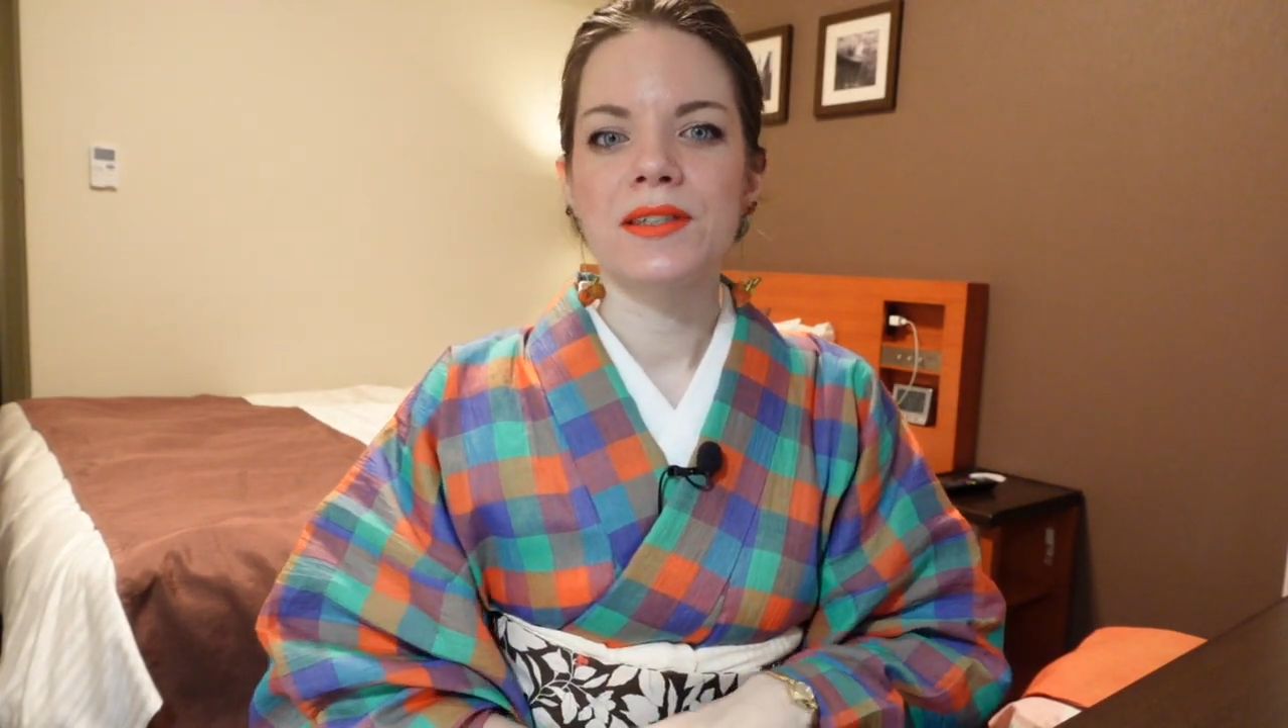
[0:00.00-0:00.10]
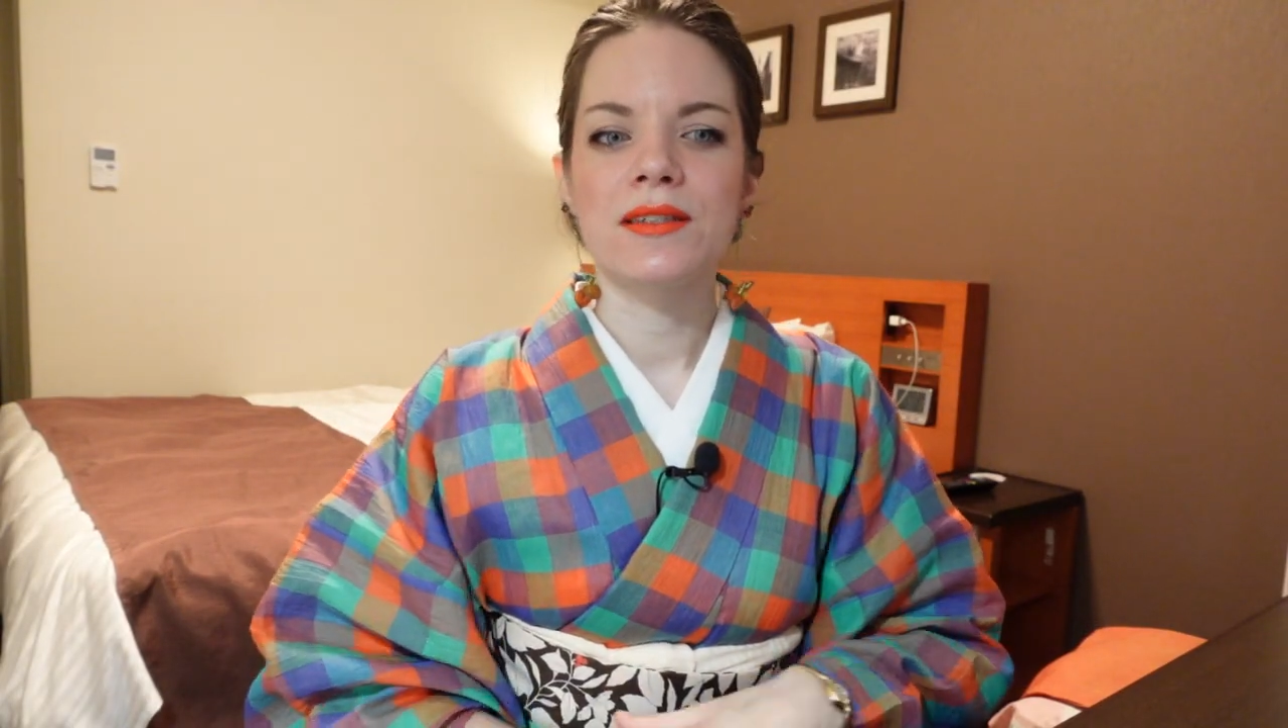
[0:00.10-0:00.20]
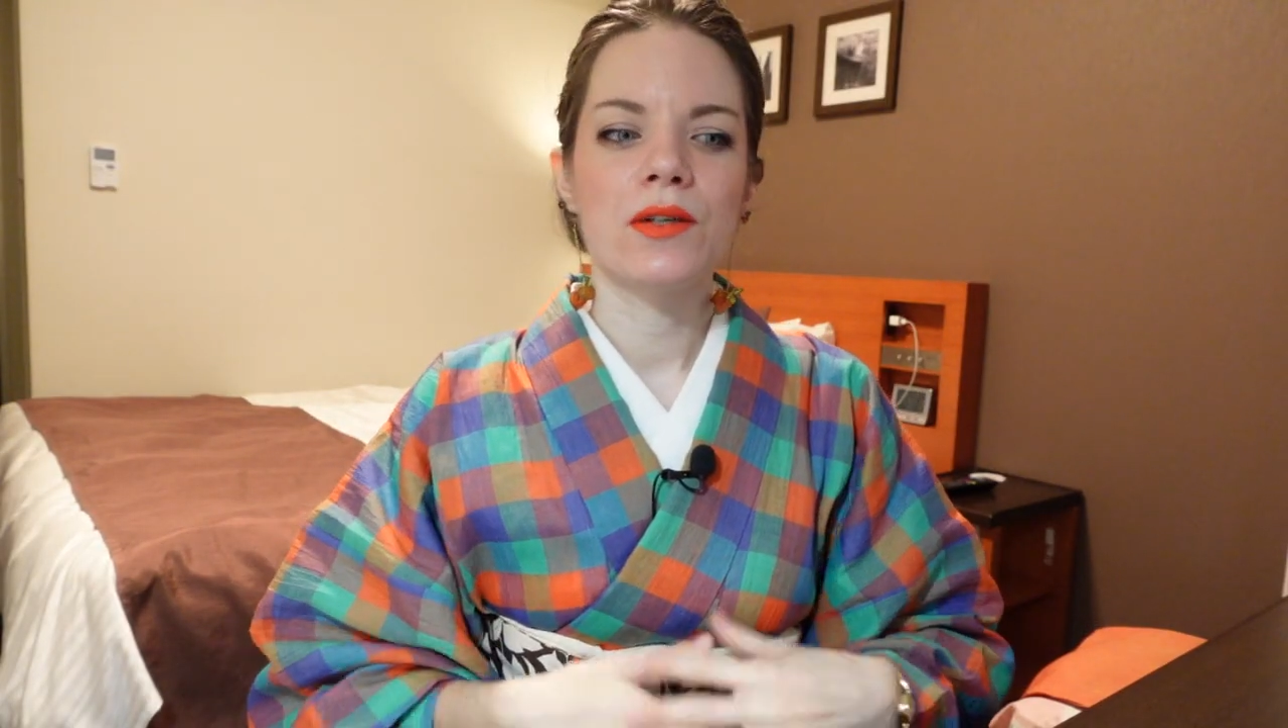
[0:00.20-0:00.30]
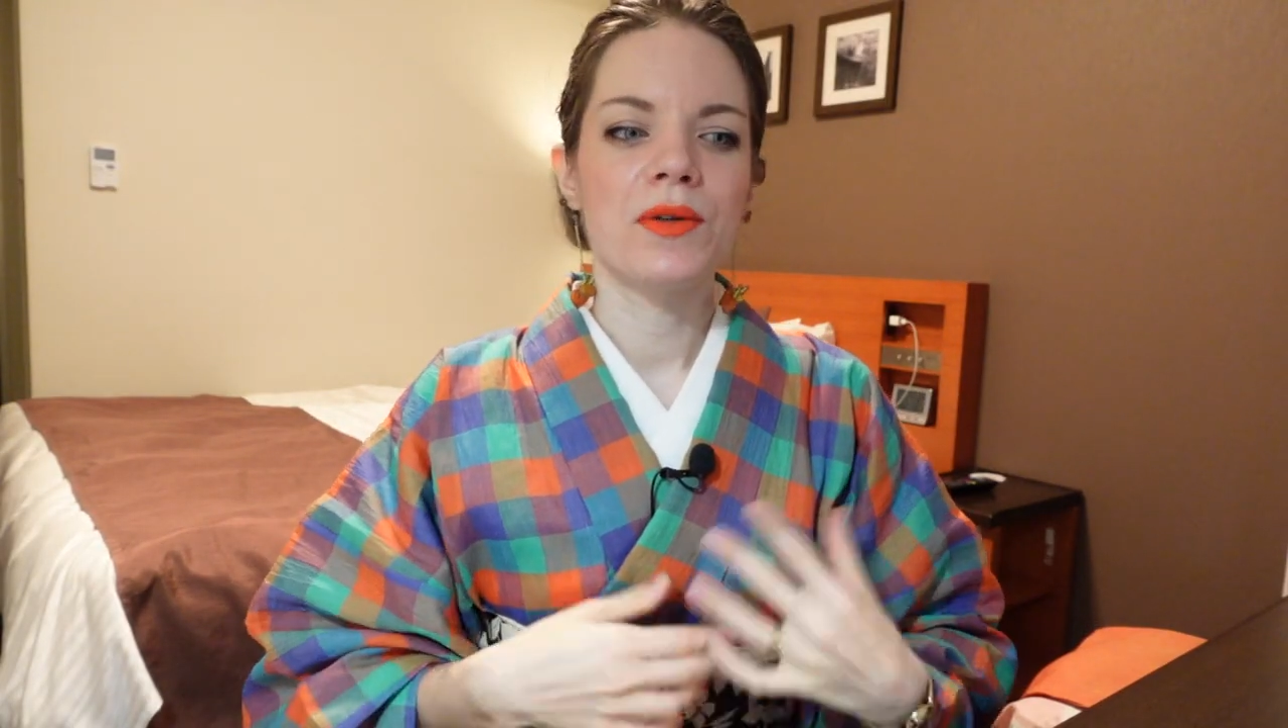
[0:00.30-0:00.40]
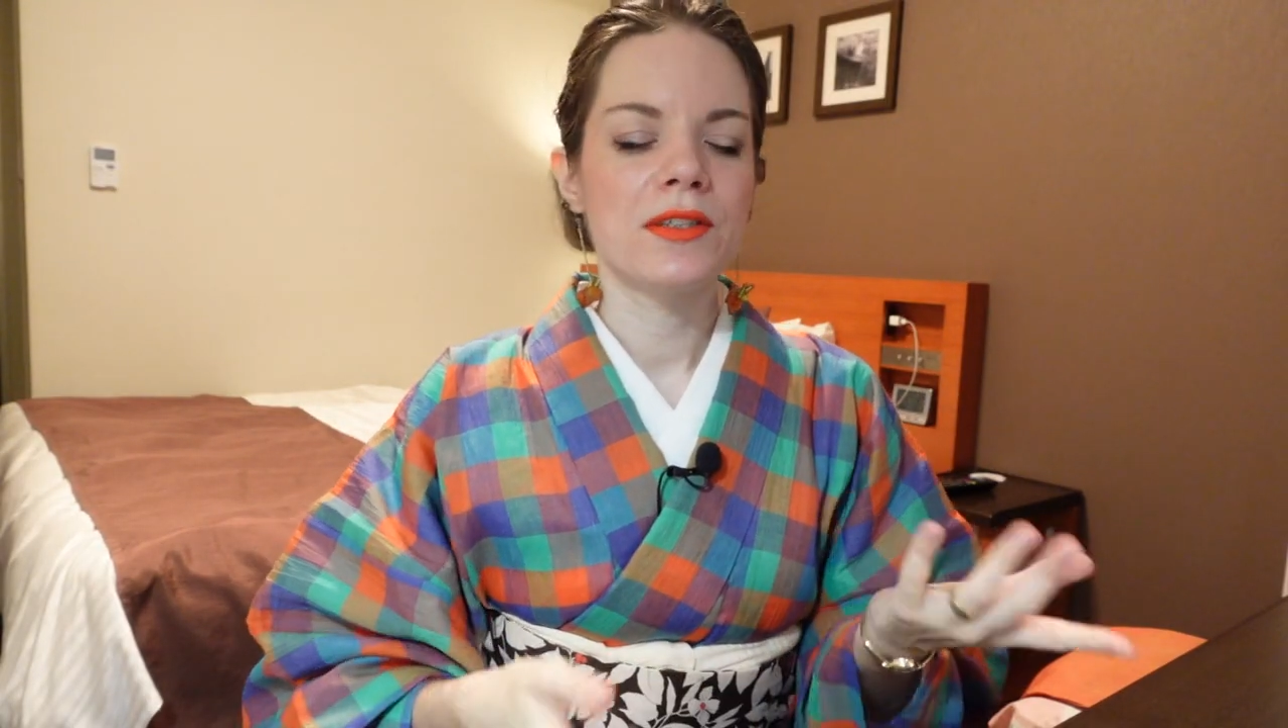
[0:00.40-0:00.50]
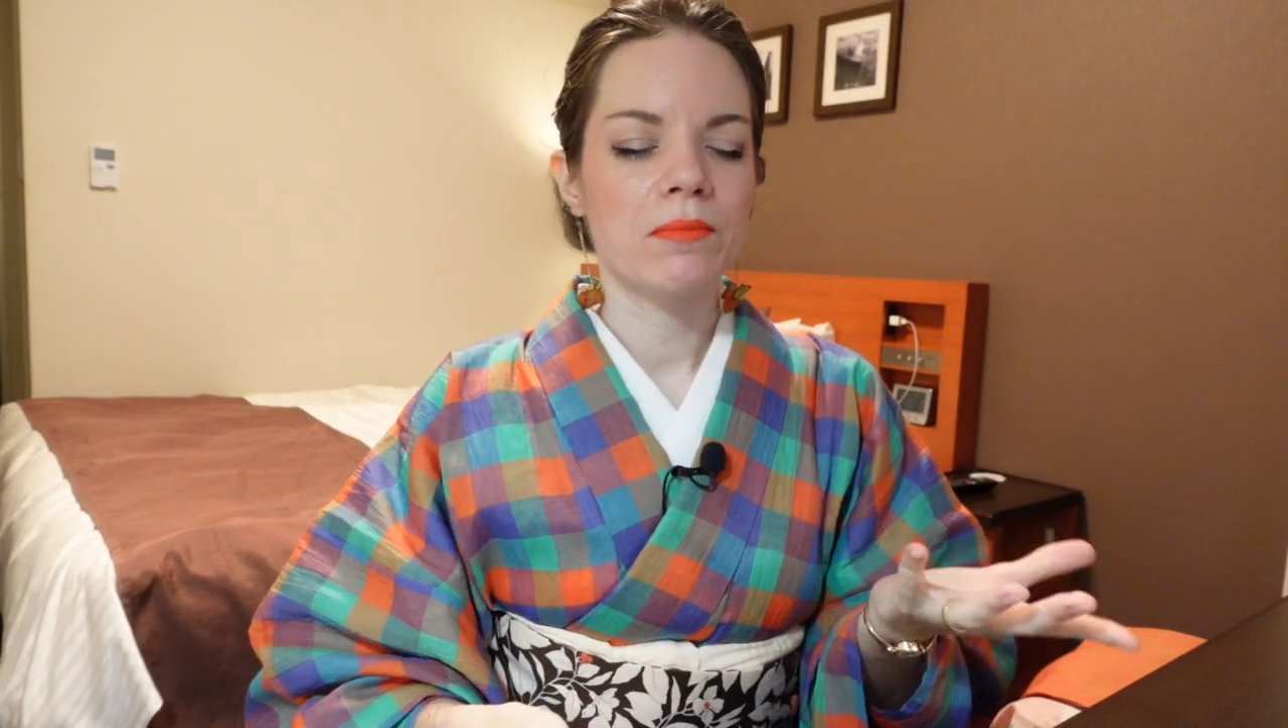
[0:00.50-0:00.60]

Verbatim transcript: It's sewing